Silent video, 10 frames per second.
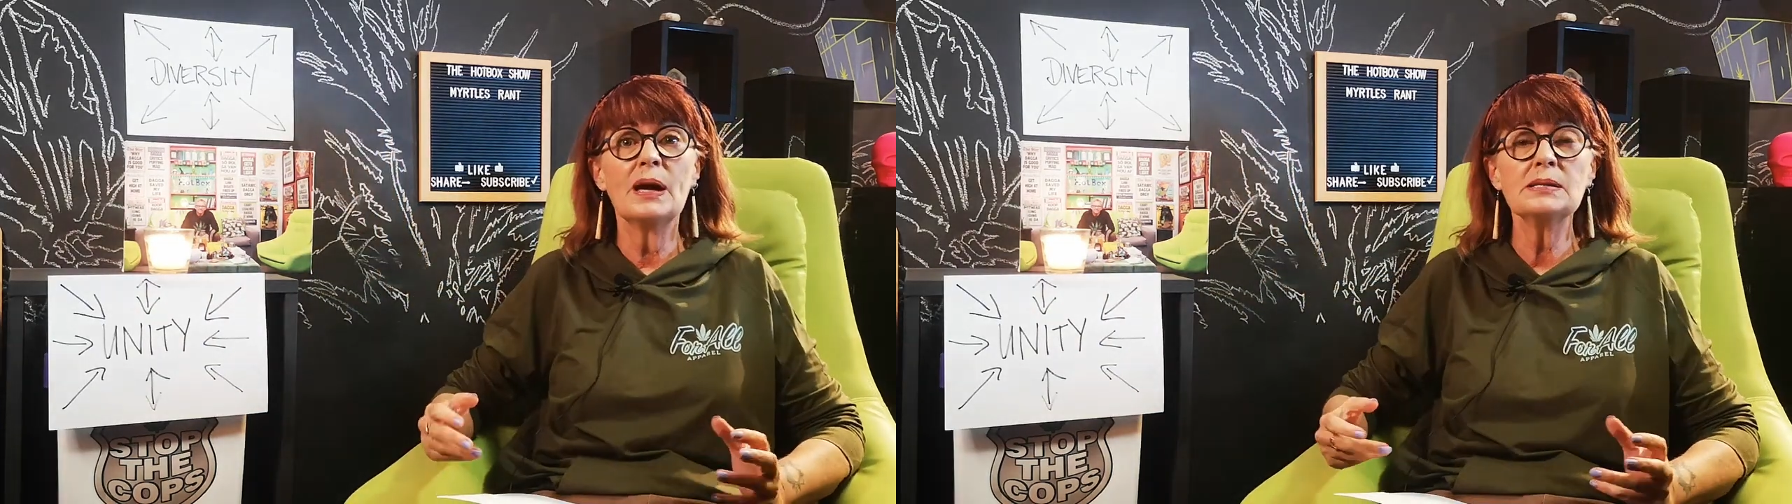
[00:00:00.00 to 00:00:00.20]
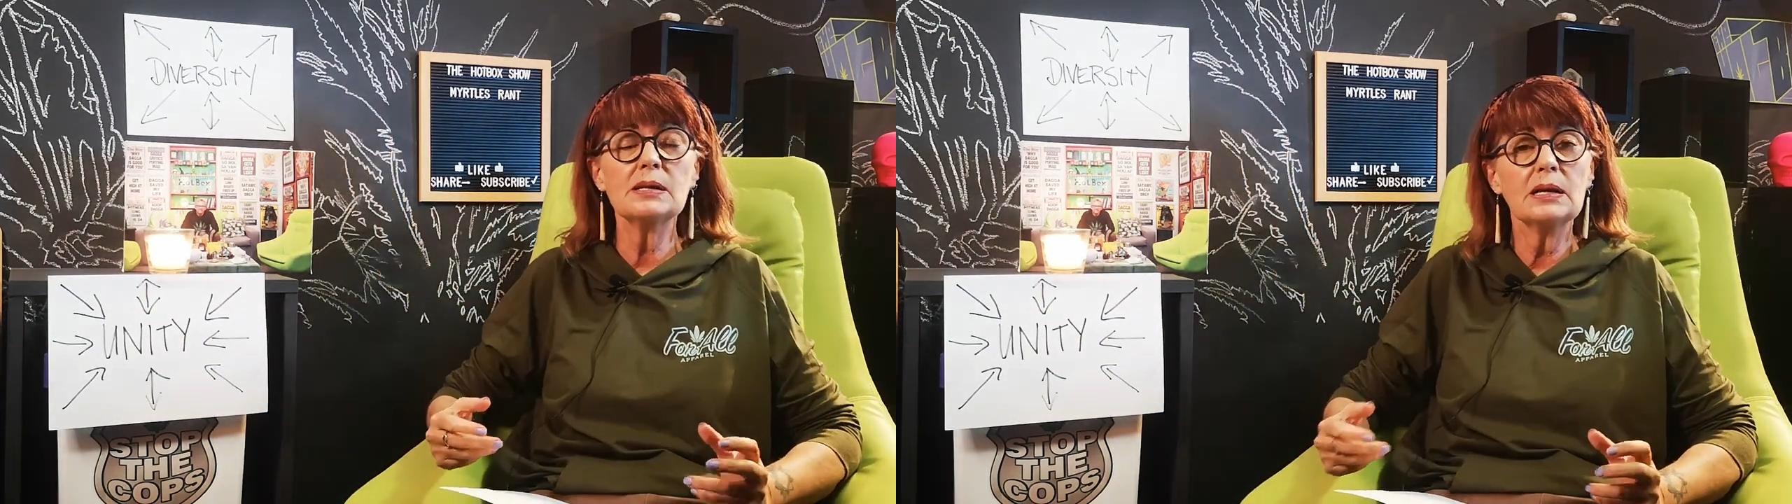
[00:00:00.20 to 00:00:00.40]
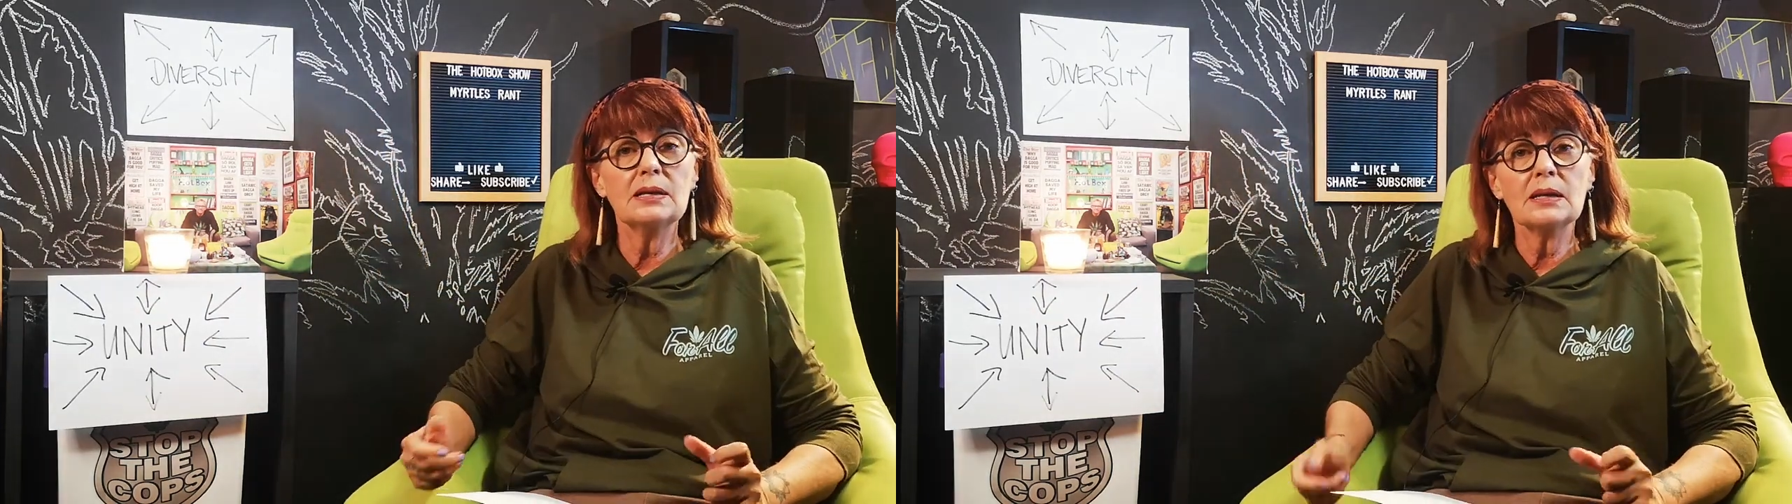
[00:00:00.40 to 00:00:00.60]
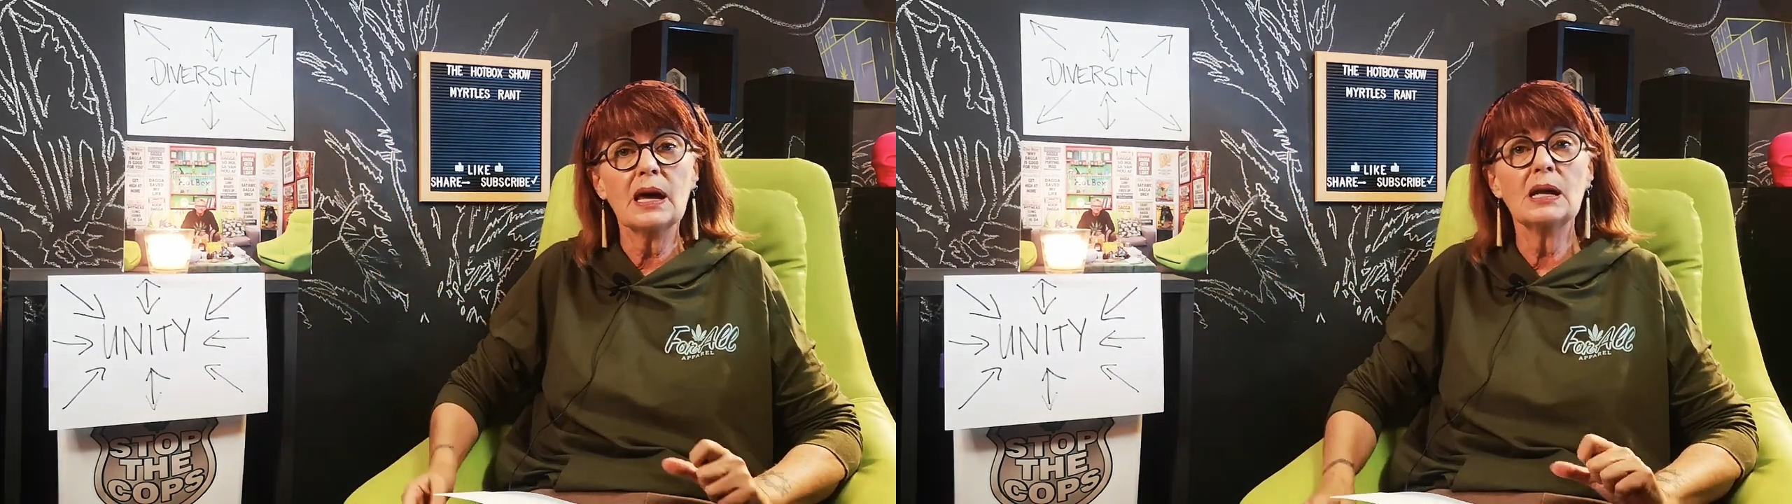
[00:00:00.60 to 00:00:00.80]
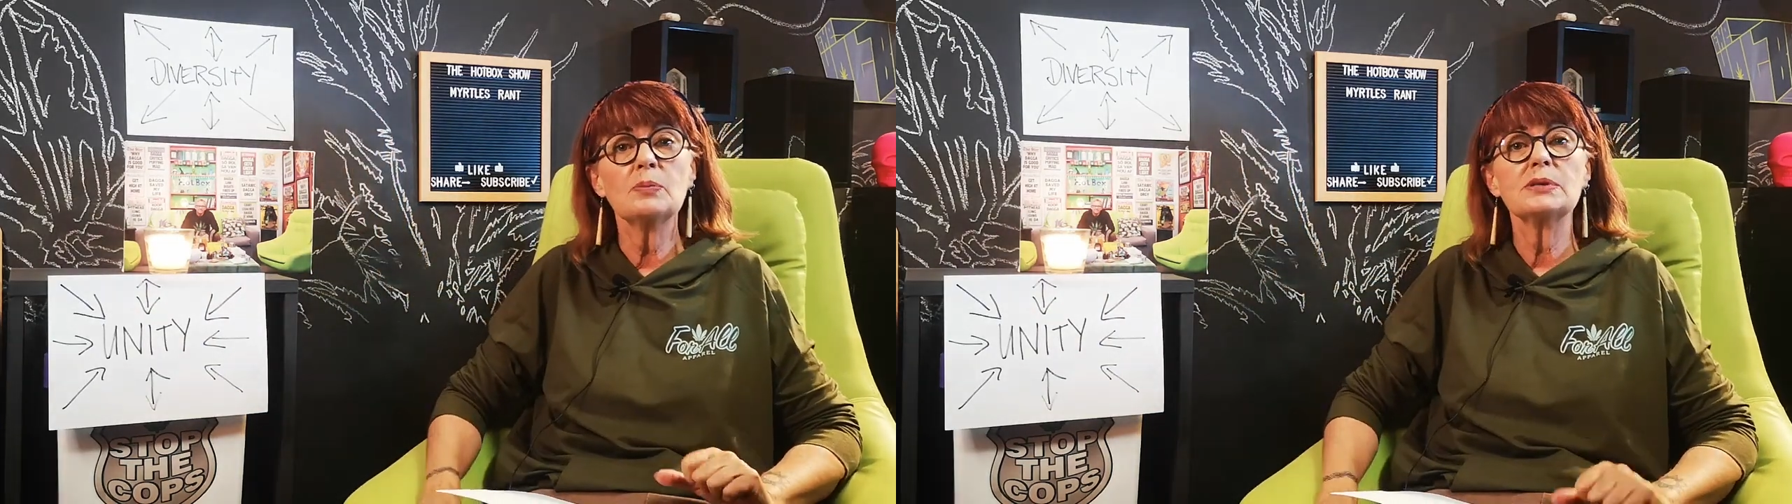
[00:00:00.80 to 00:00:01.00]
basically the
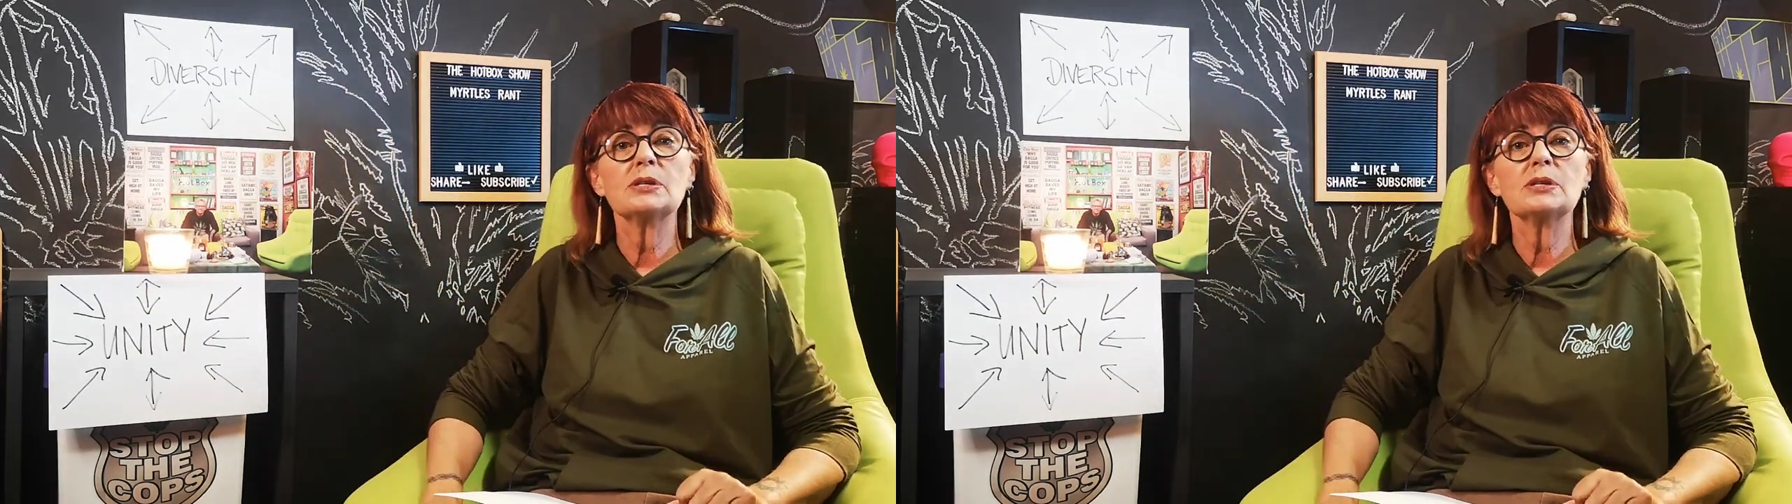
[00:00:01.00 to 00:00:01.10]
cannabis